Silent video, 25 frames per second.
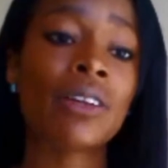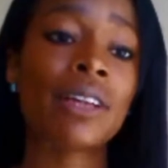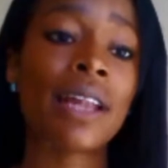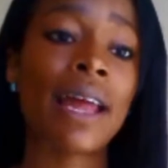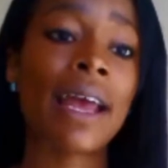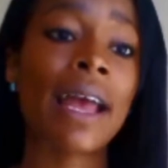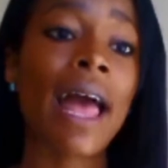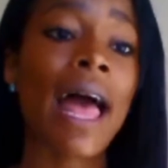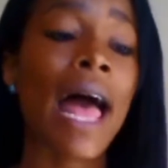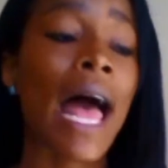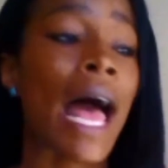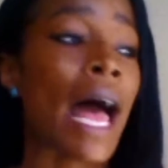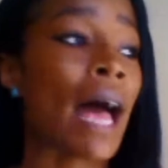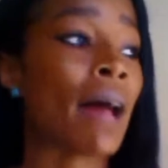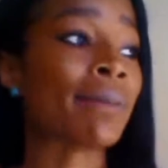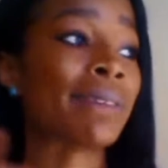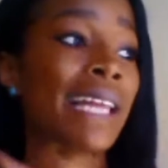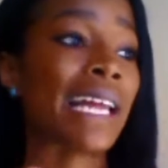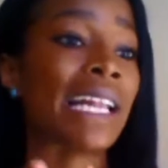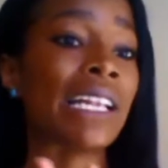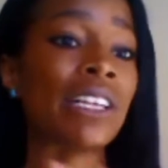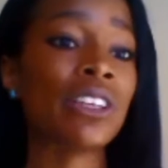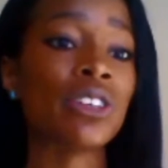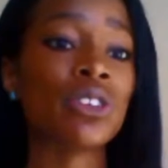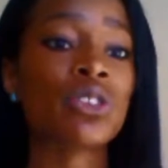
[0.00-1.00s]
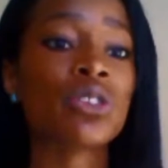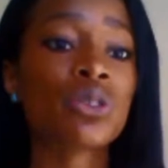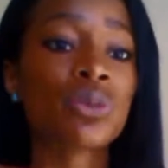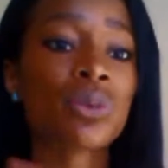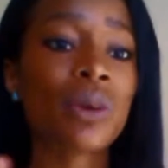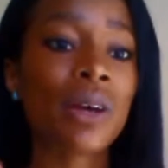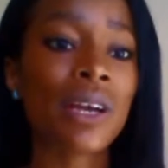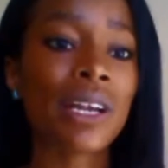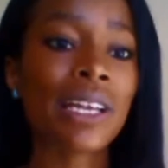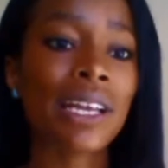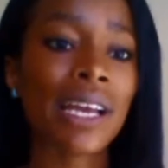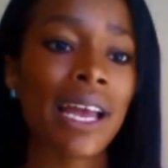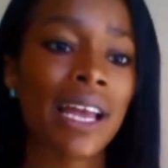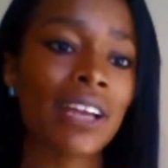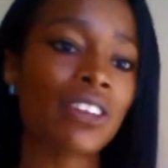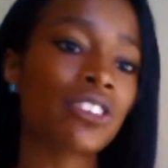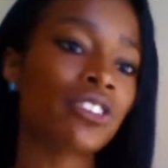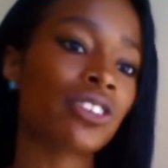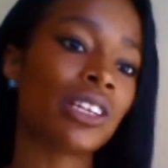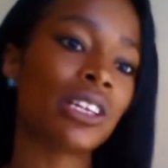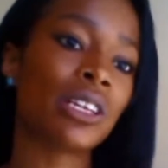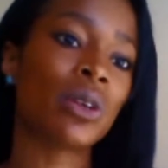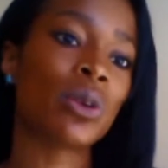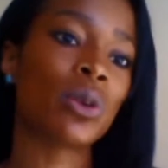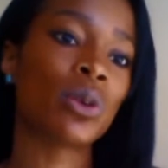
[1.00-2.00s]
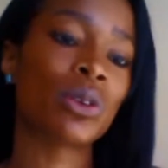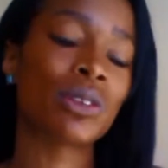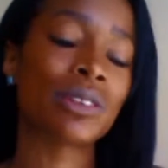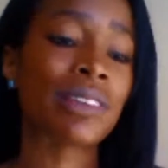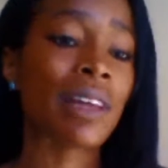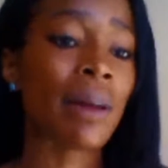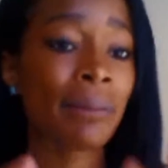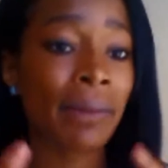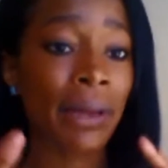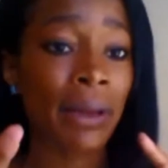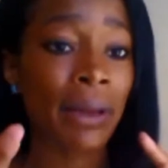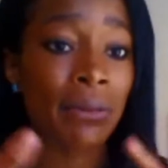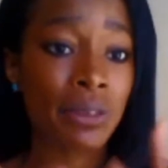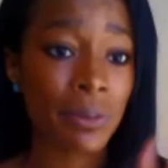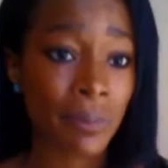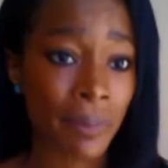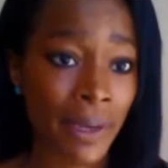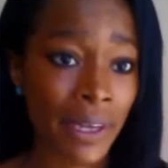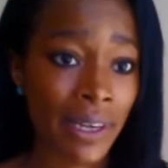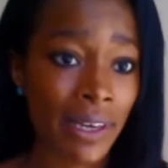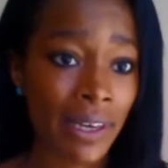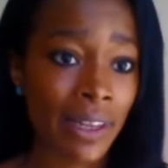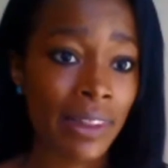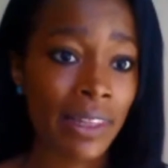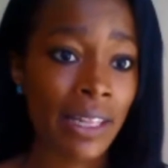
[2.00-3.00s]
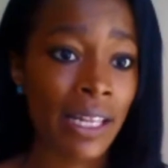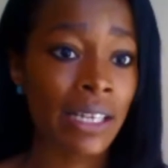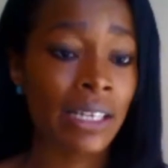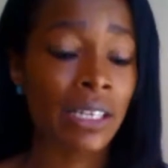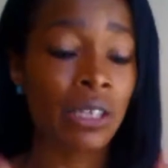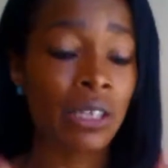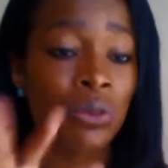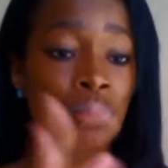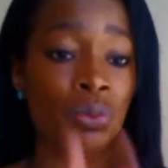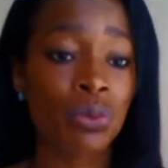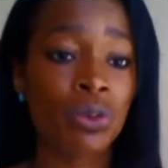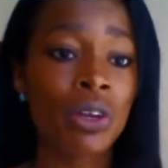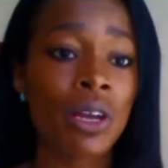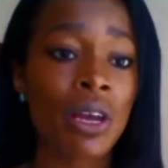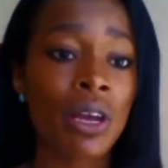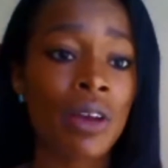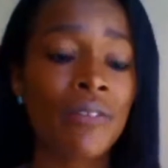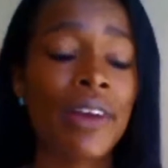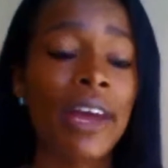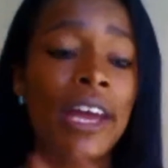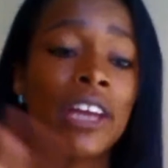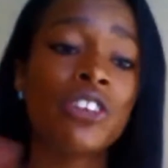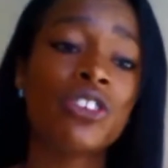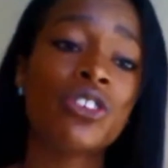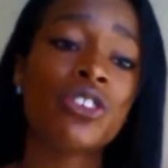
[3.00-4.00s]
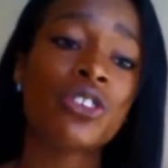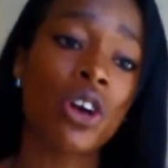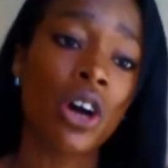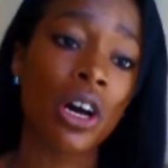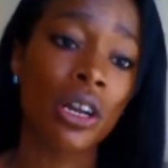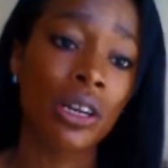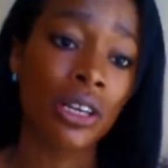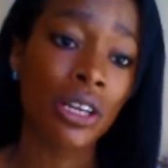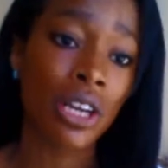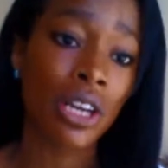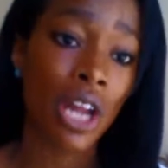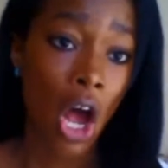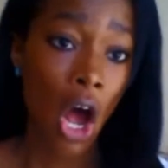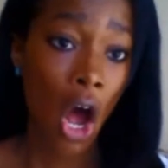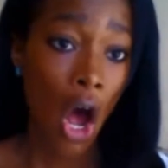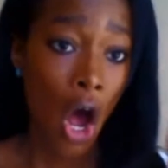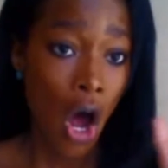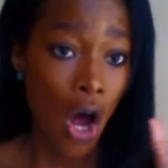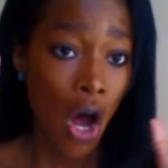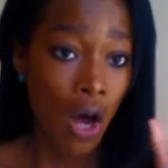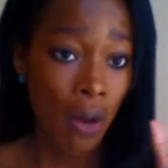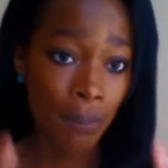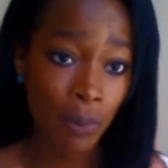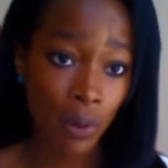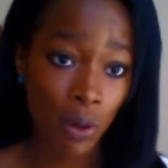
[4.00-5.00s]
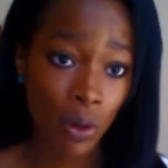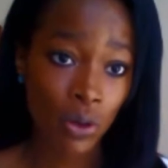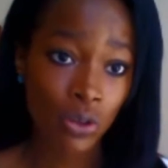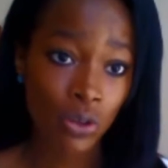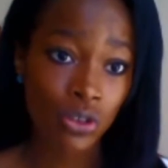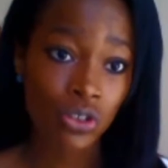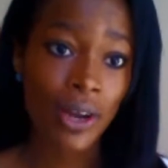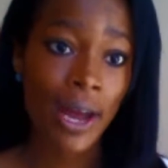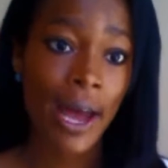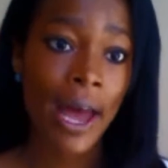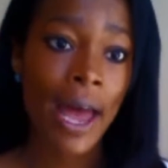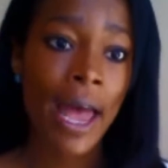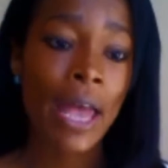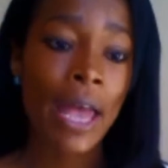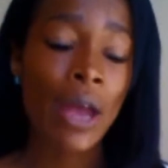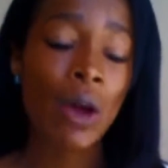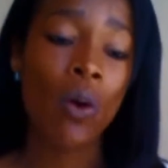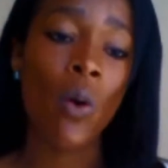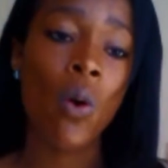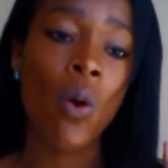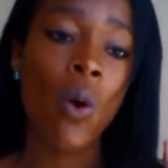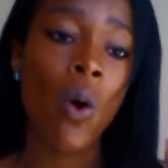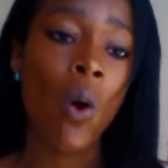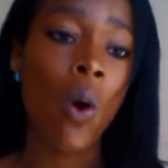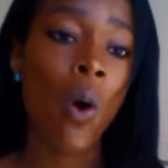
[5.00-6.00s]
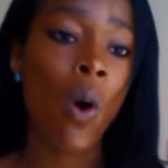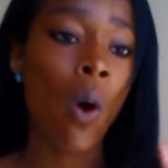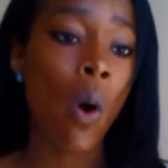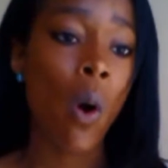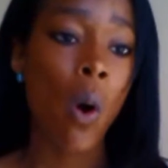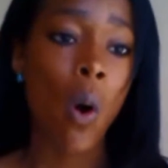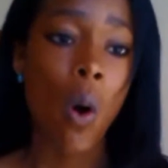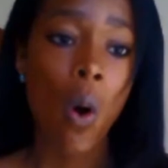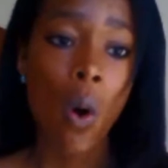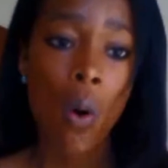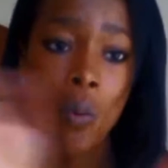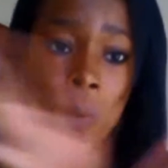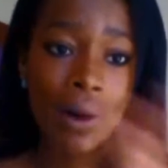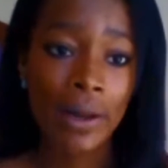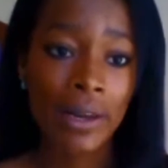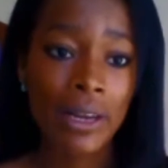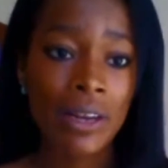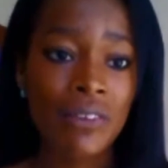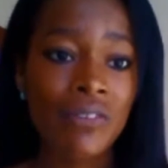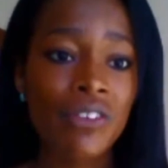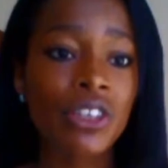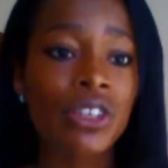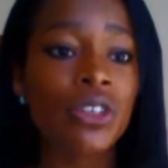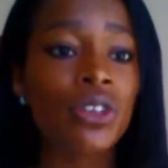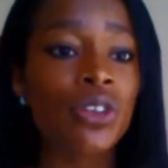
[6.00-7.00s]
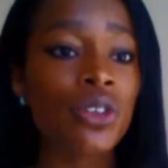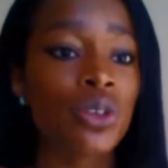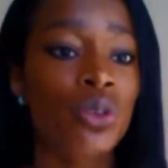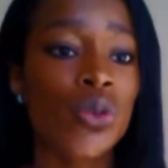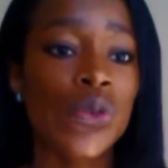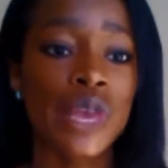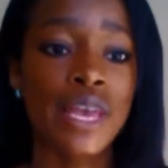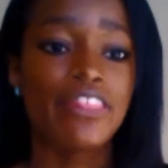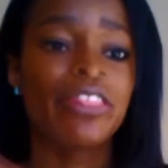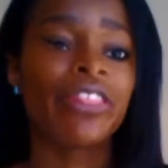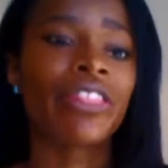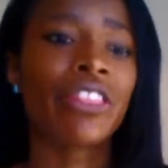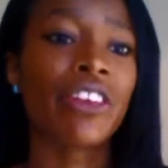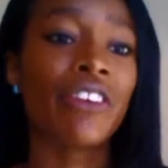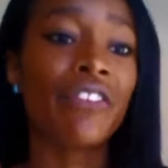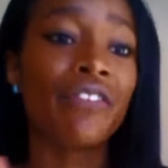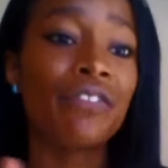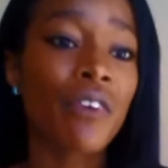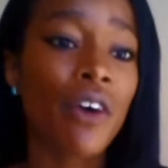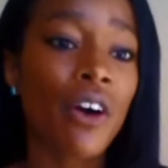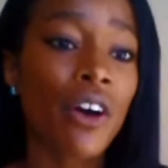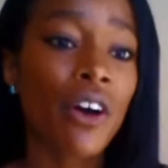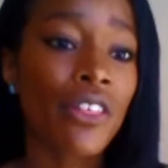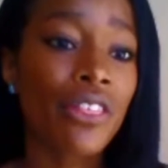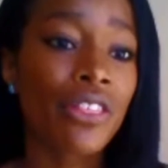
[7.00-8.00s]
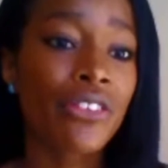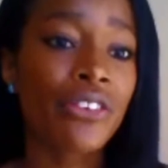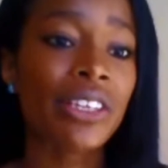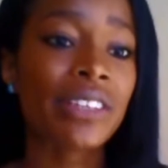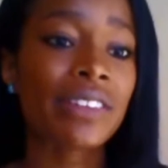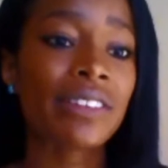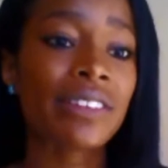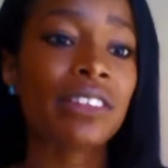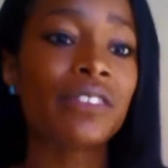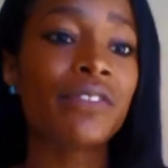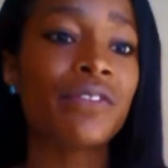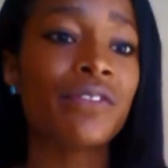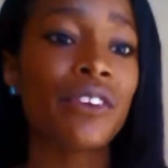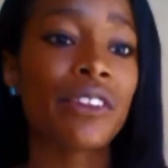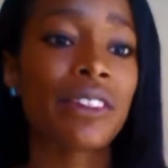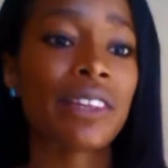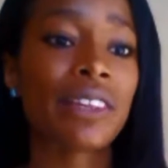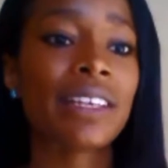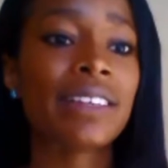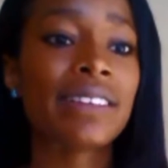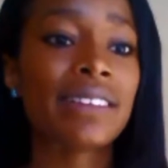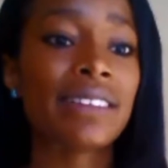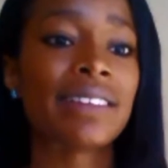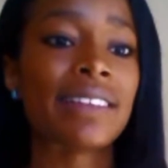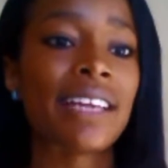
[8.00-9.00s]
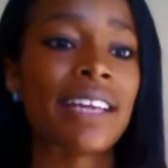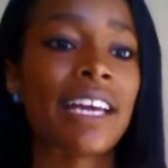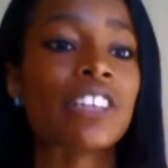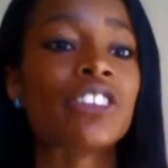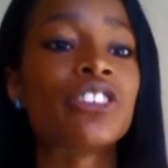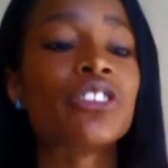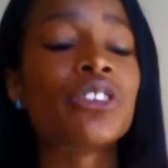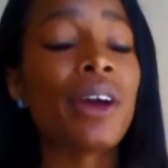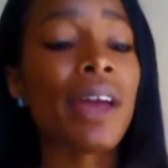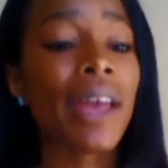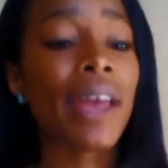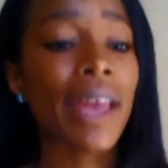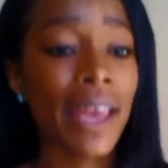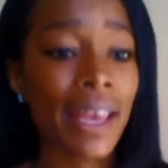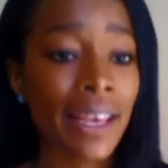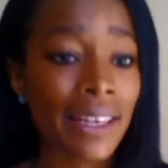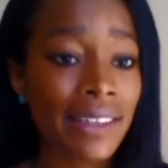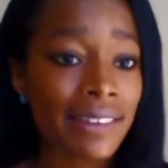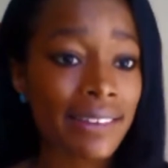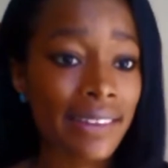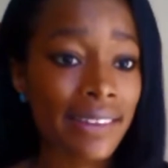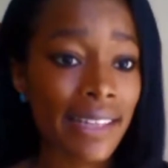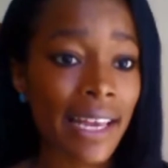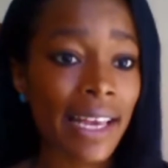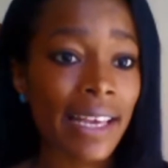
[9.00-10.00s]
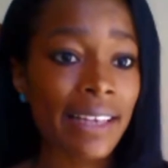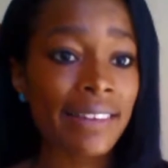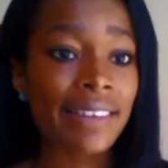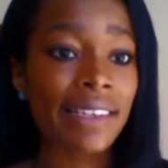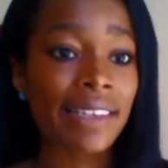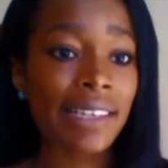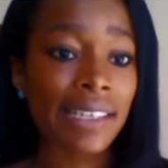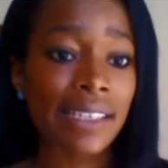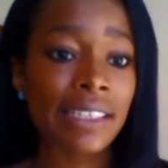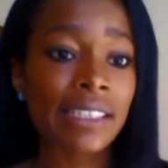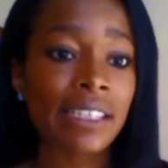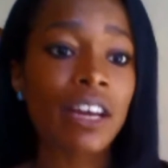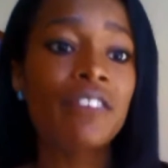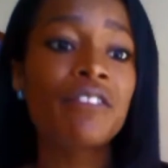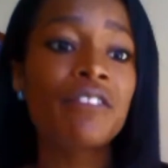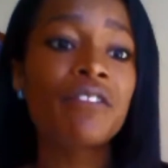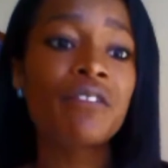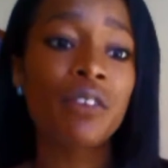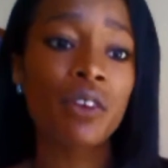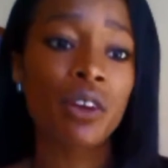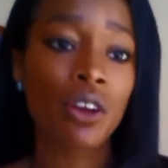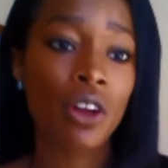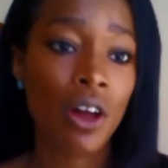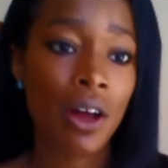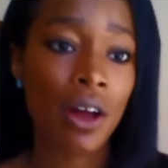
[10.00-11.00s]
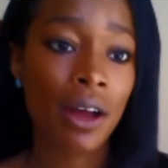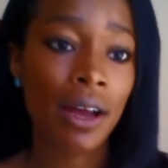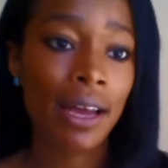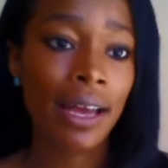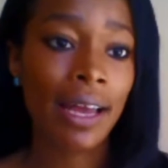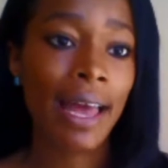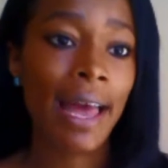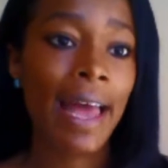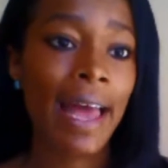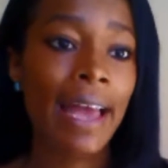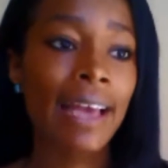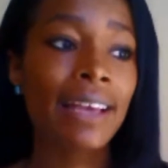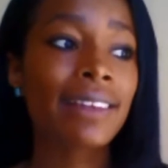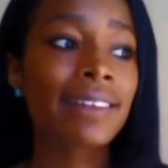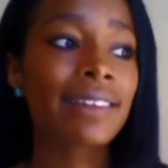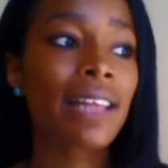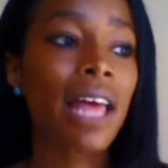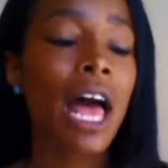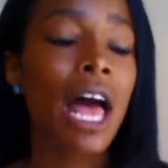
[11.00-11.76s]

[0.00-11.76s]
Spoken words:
Like, I'm telling you, swirling actually looks sometimes better than it would have had you gotten a blow dry or whatever you do. Okay, so the fourth reason for this is that your hair stays cleaner for longer, guys.